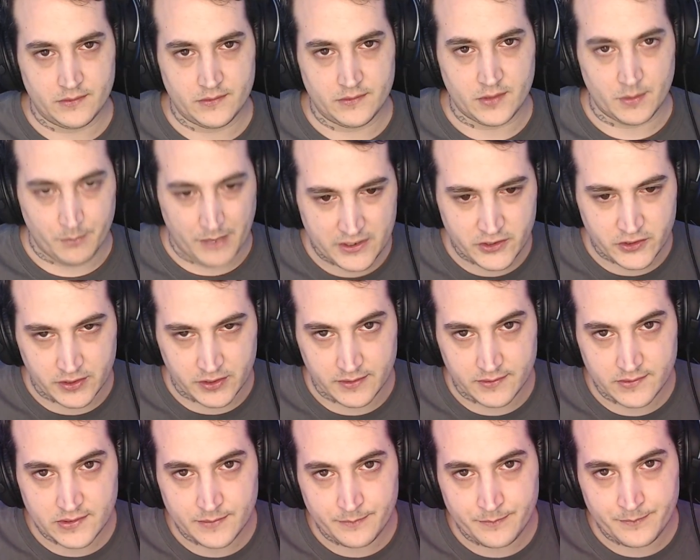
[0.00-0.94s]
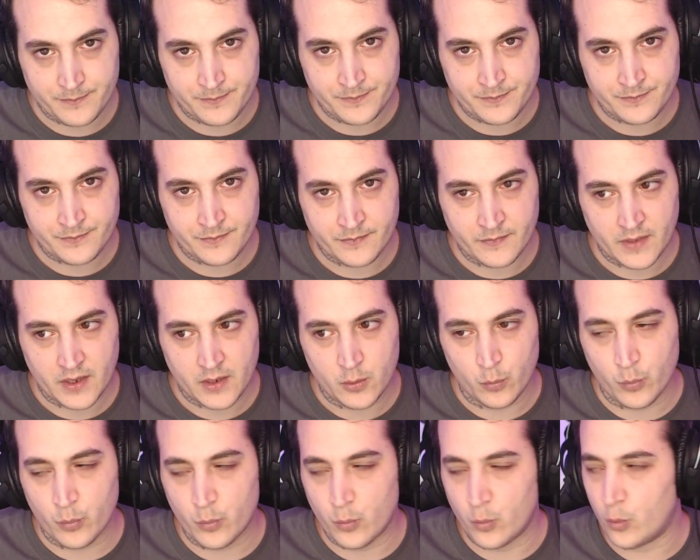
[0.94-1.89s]
to match it.
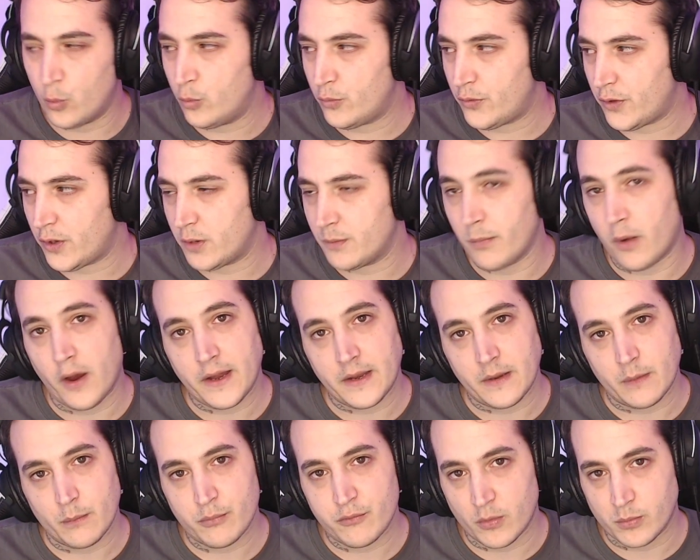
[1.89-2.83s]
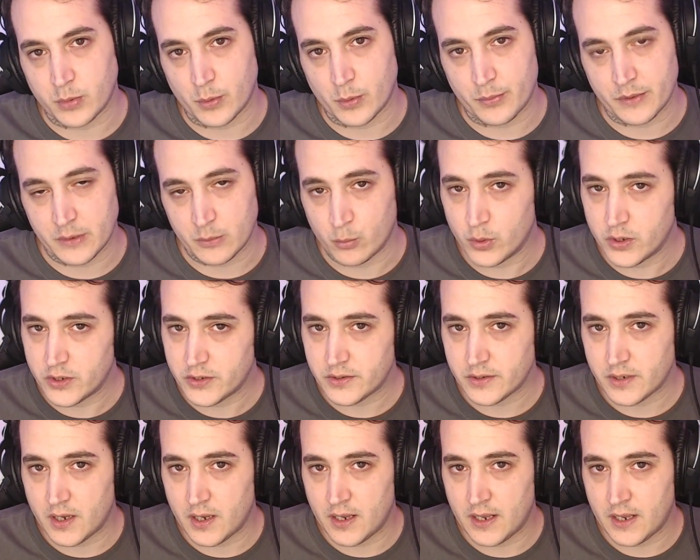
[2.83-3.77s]
Although mine probably would,
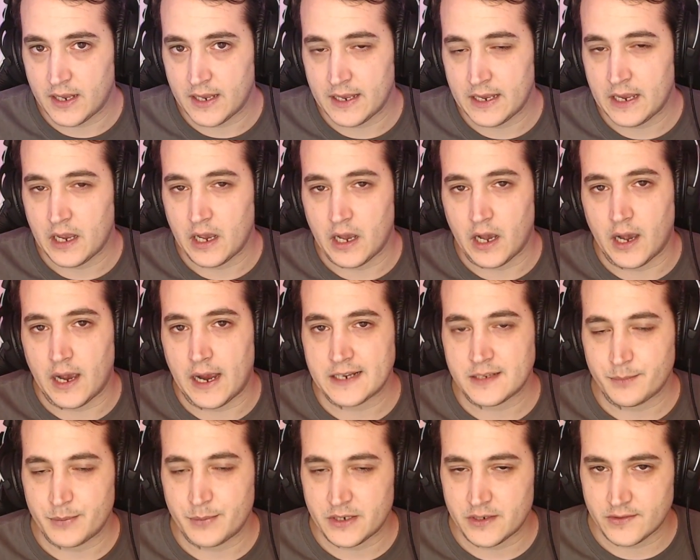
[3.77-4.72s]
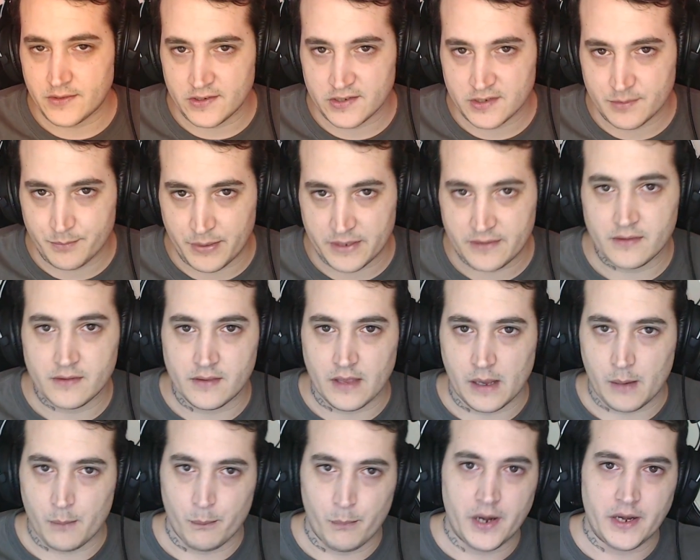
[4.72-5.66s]
that's because I spent
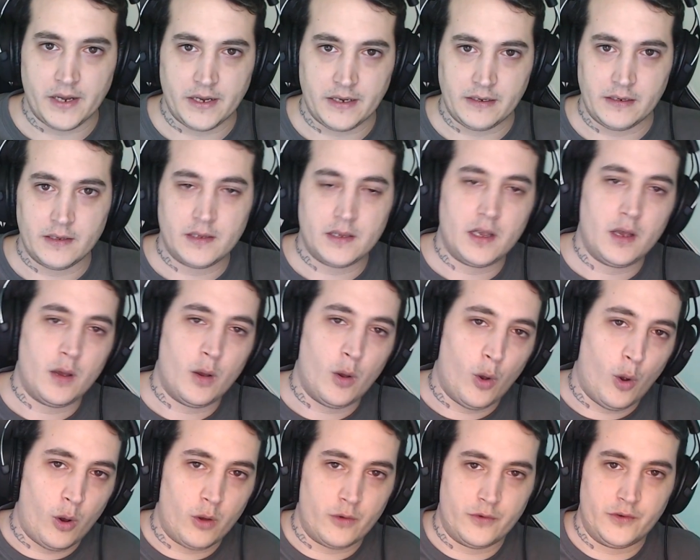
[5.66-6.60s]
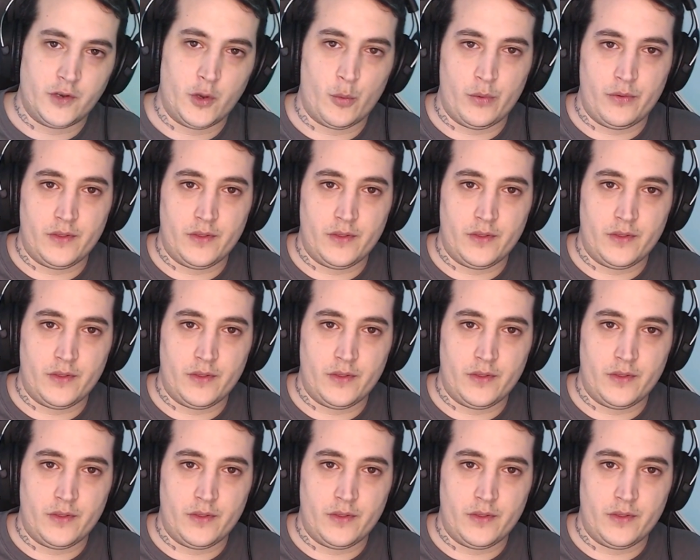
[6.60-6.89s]
that money on doing